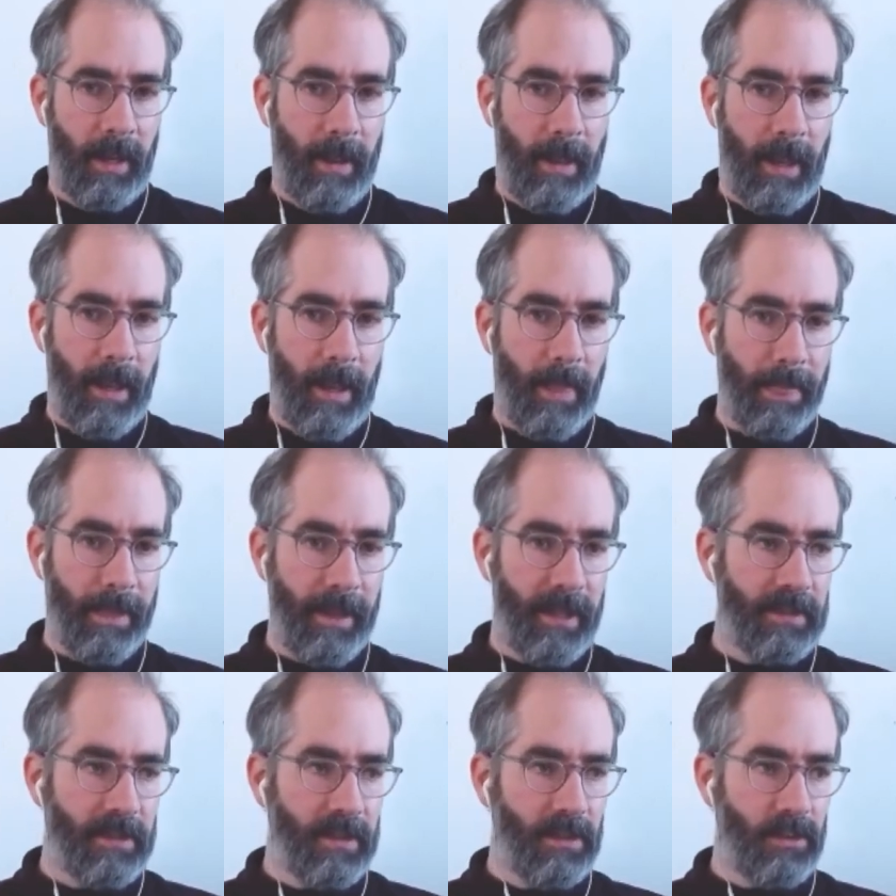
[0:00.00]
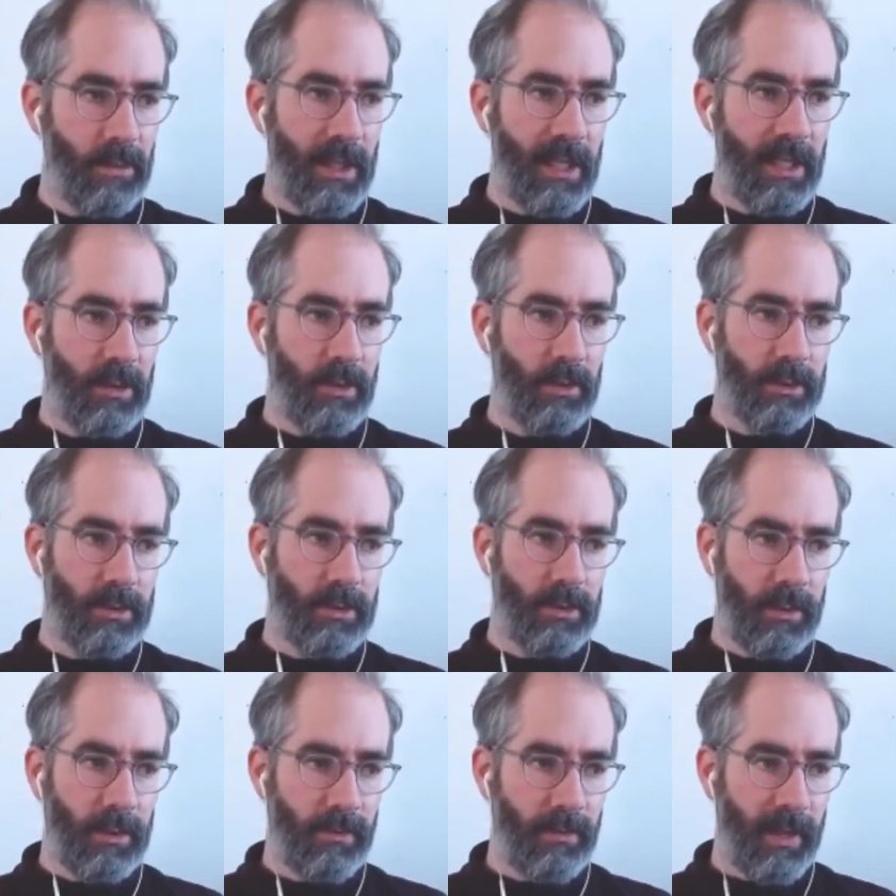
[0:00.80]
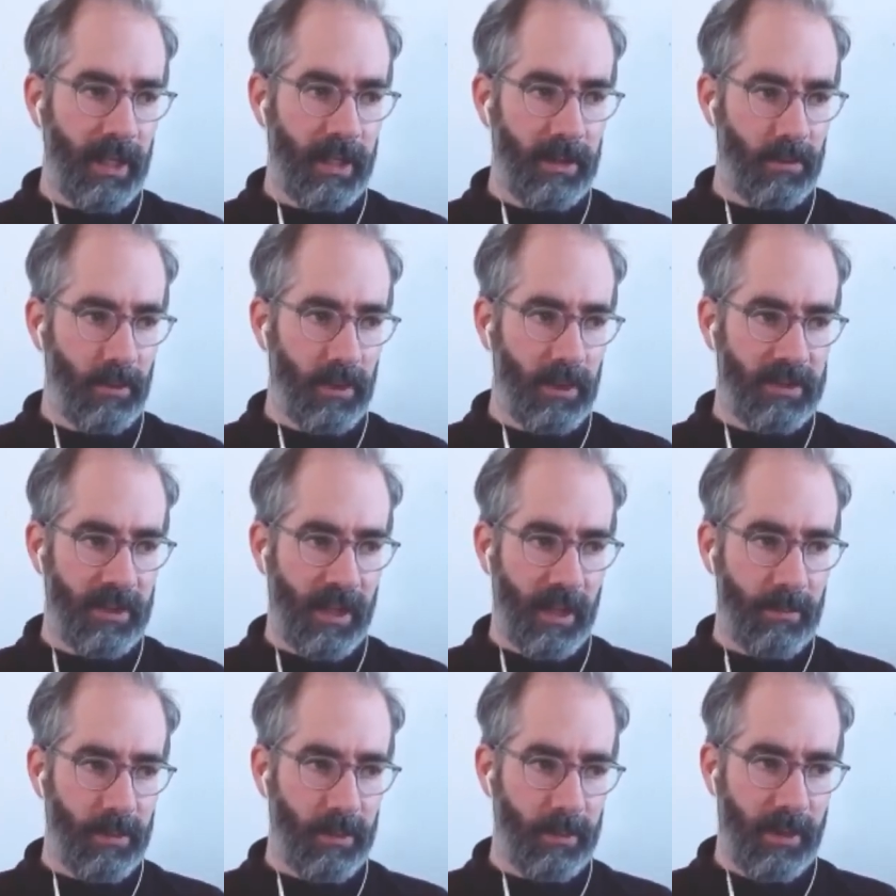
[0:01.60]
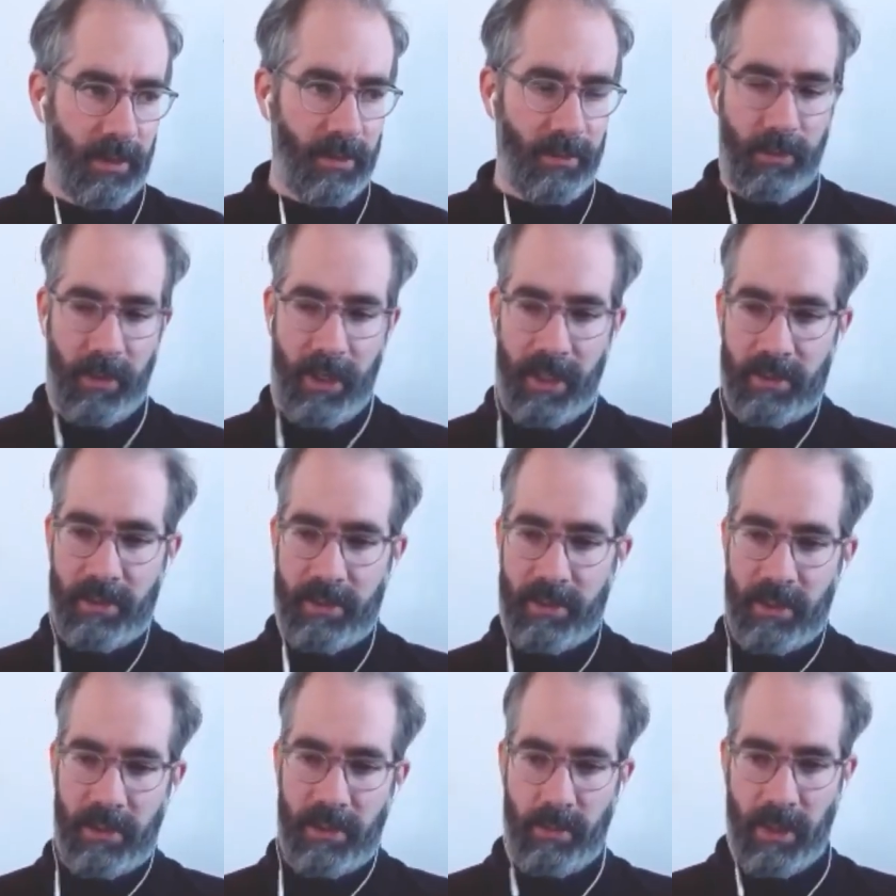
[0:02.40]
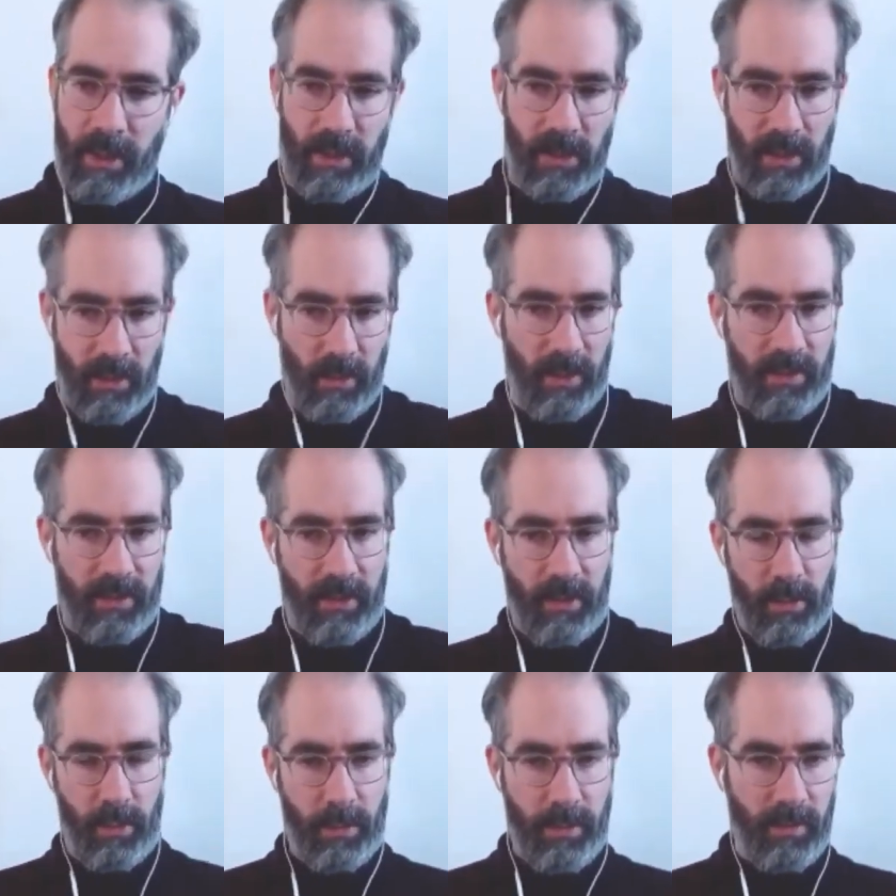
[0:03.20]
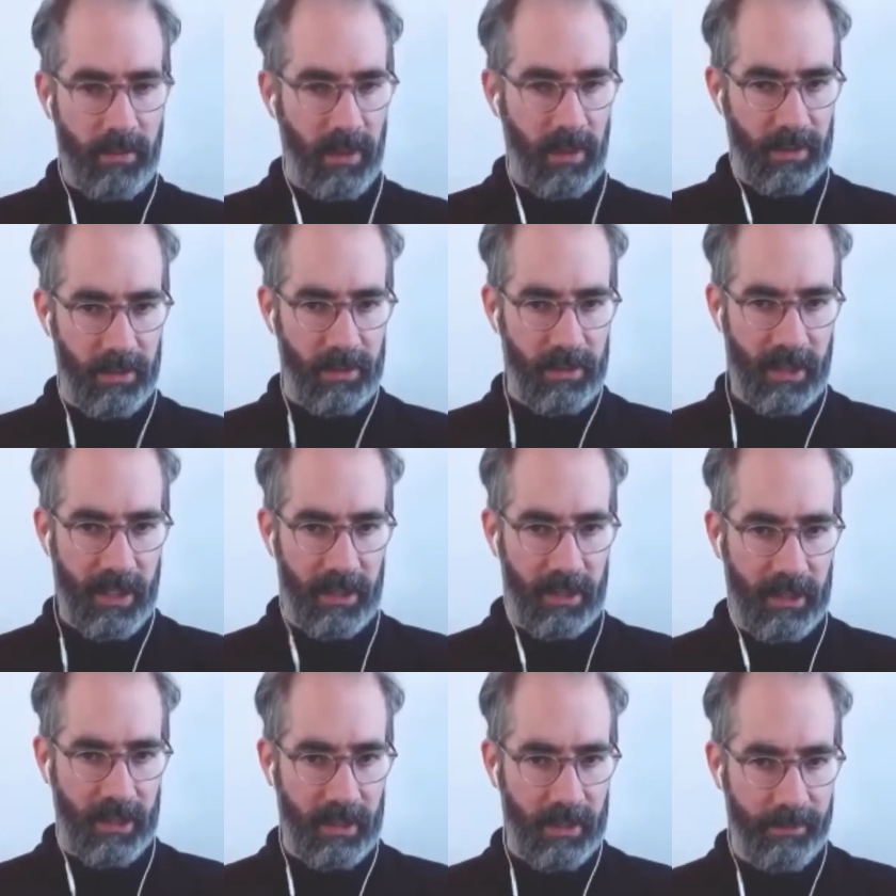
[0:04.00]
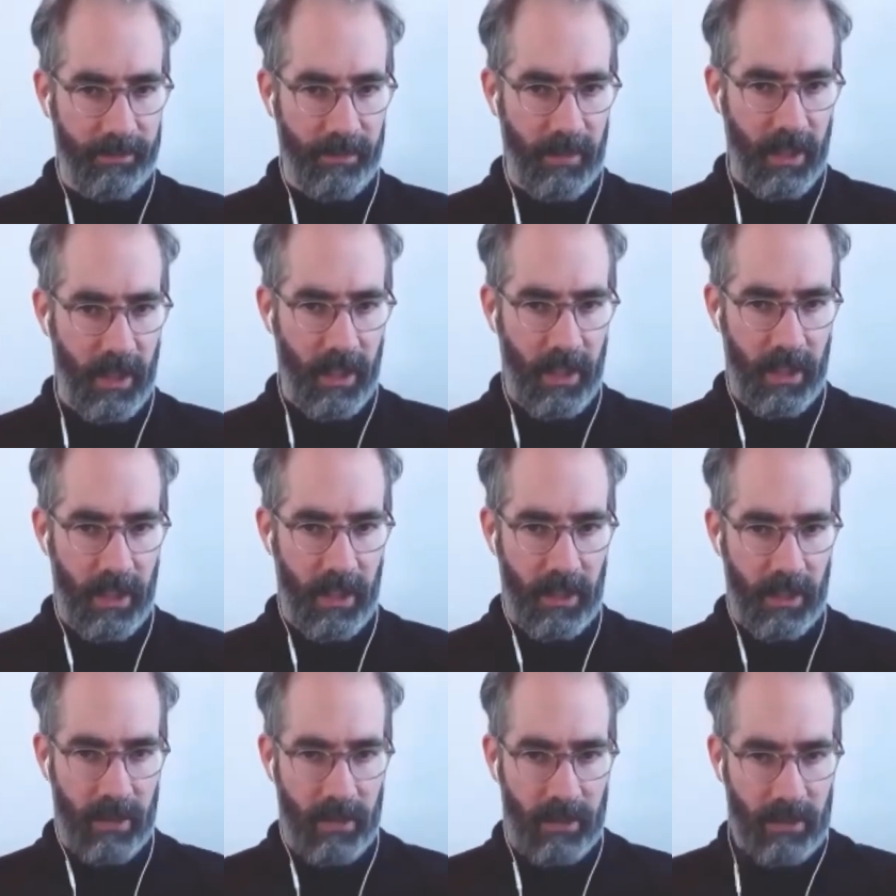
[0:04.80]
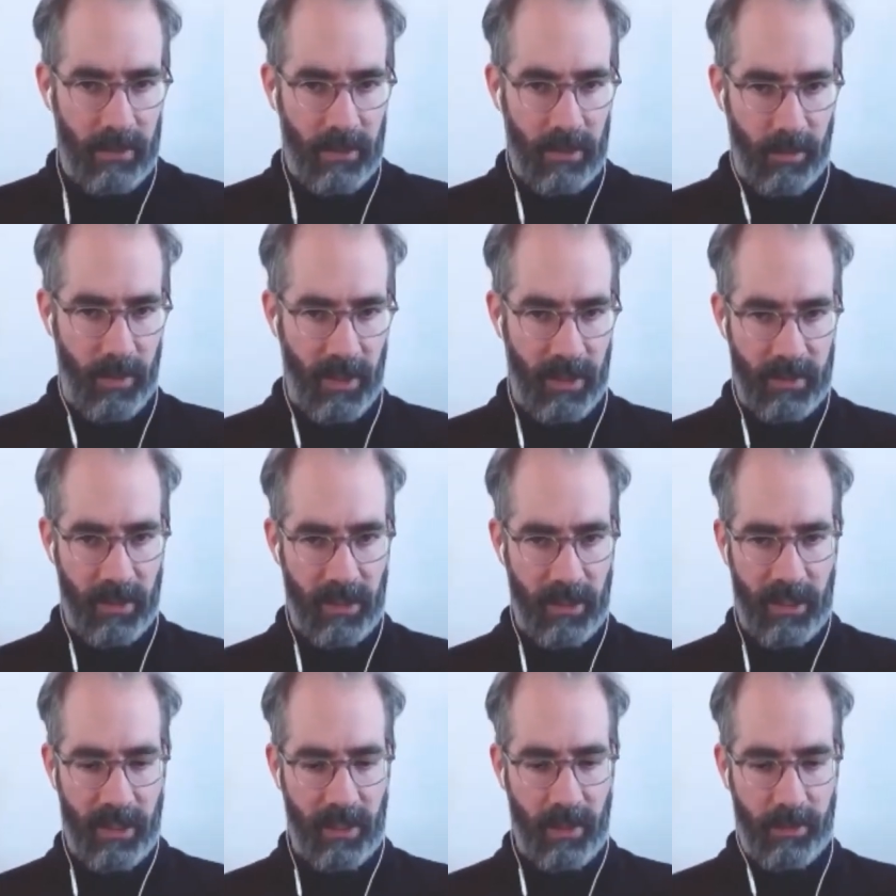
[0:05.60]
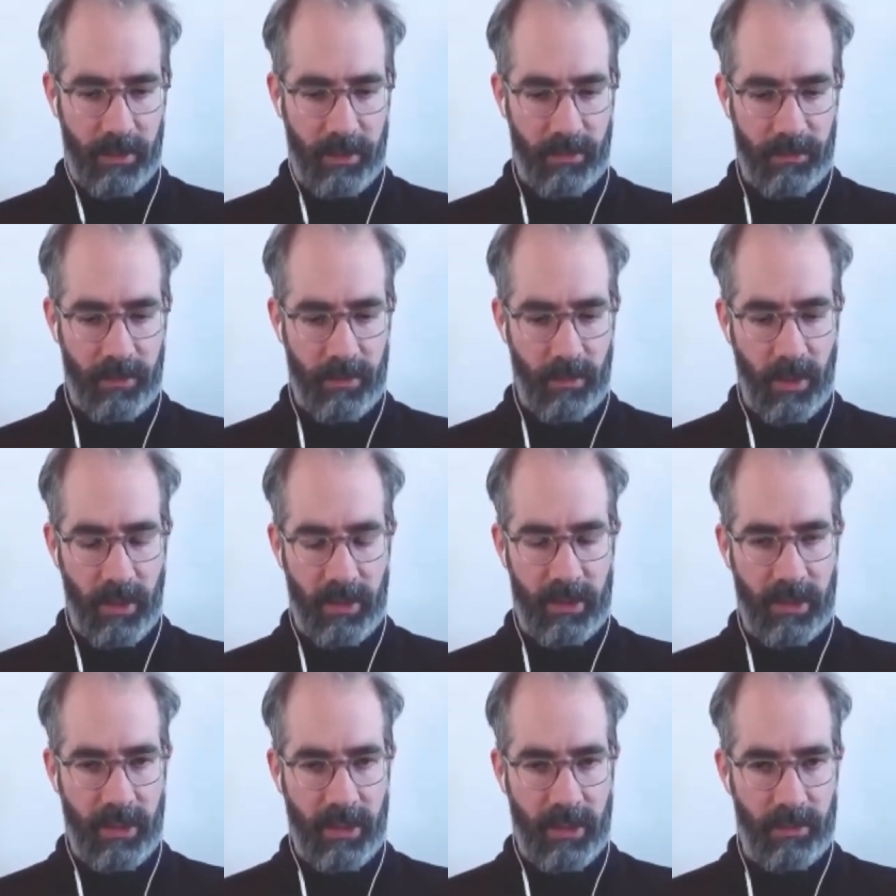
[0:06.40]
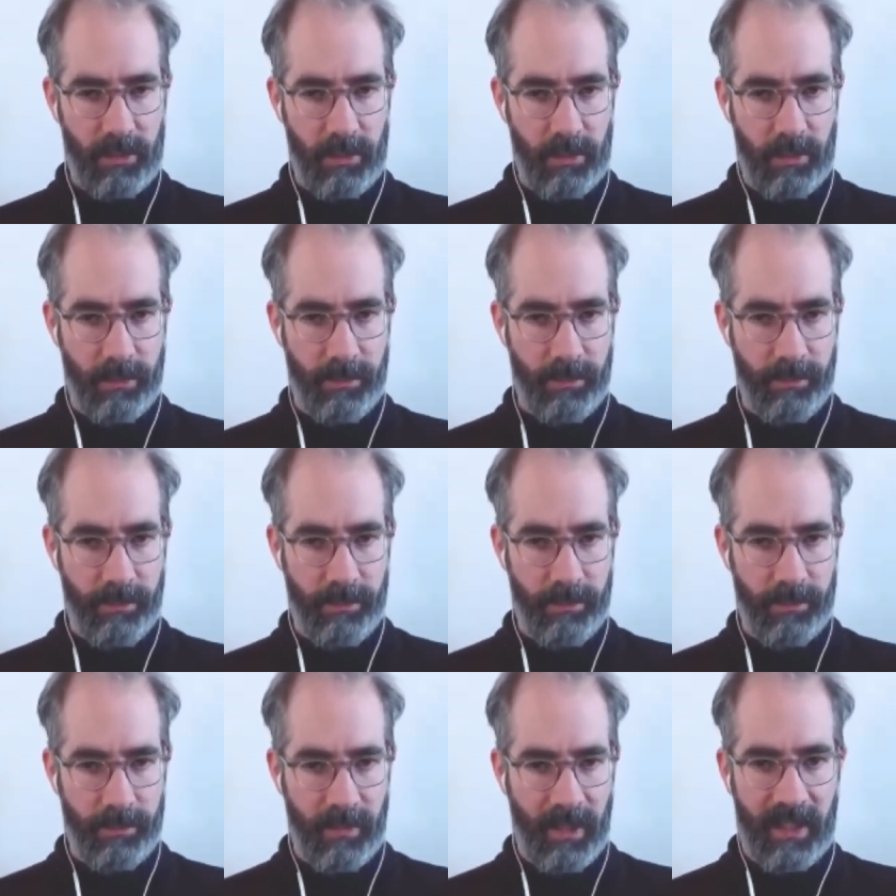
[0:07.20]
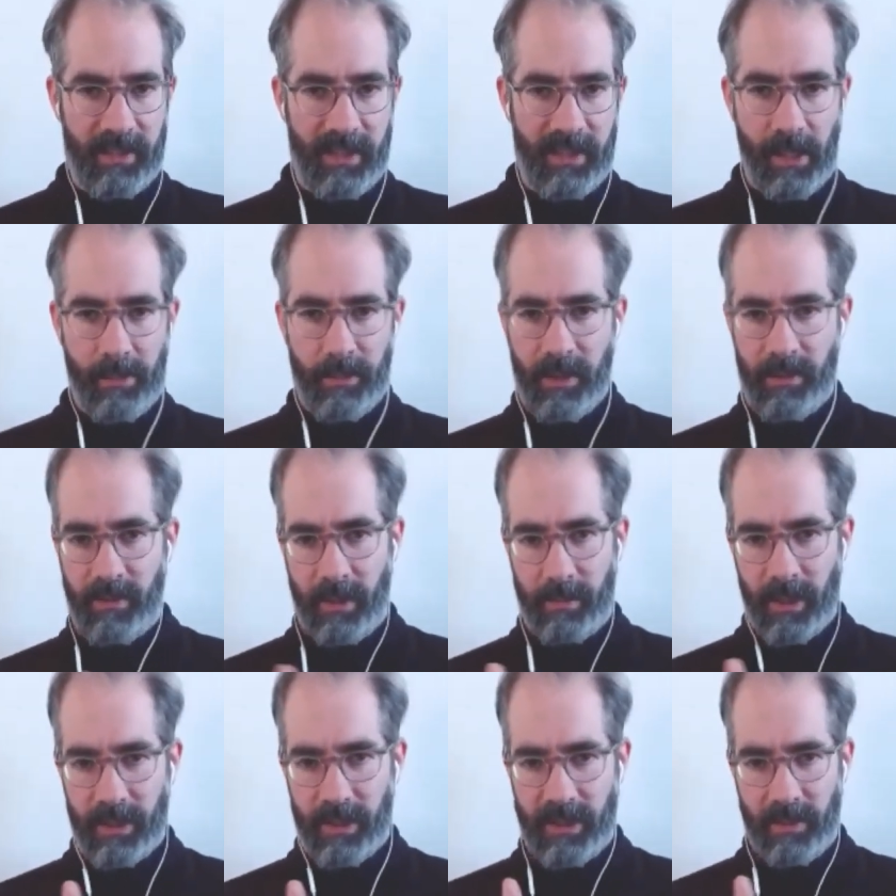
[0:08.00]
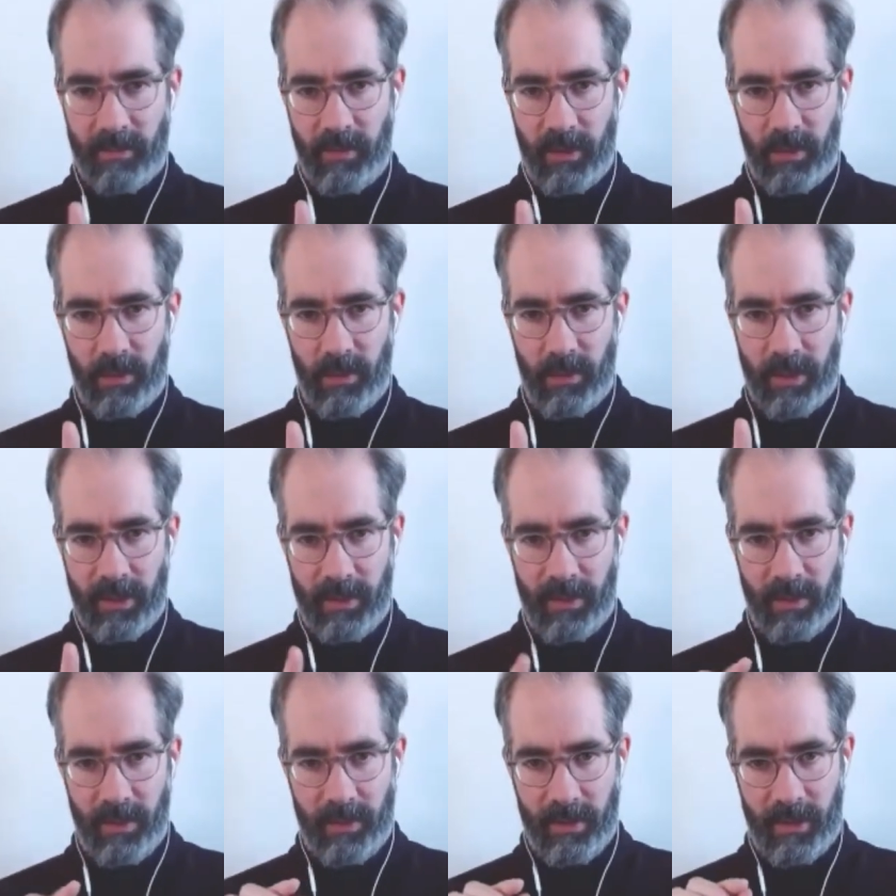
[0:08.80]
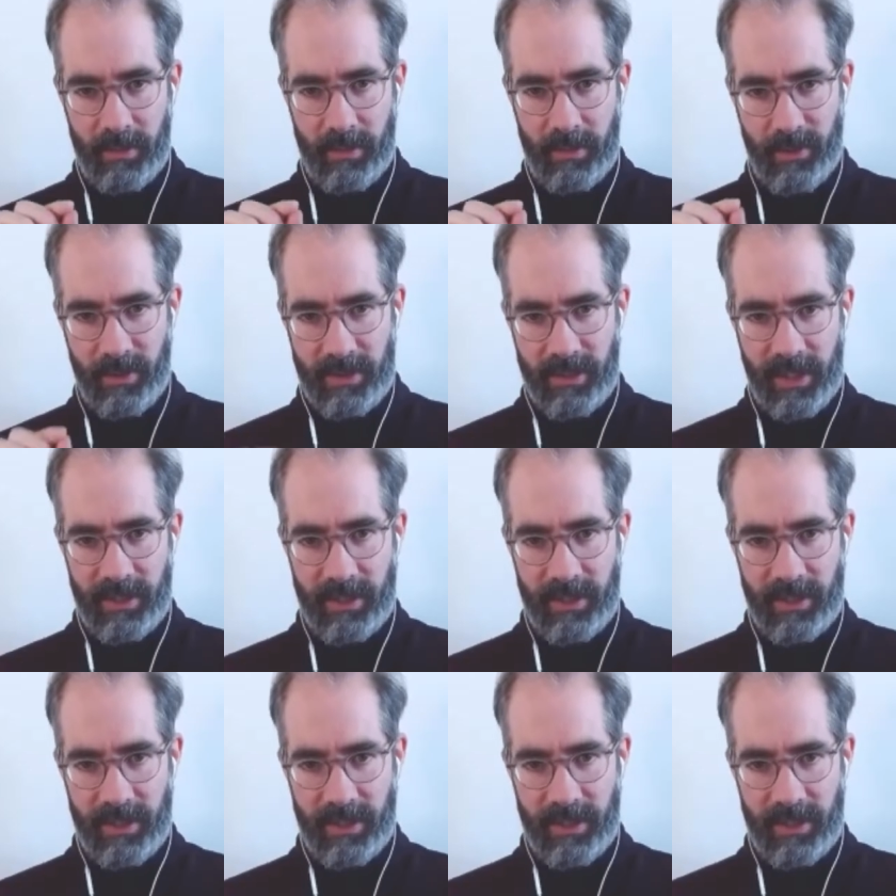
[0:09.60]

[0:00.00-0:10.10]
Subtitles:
And this is really good to reflect, for example, with friends, especially with the loop of understanding. This is basically a lot of the work that I do. Right. Tell me if I'm not giving you a precise.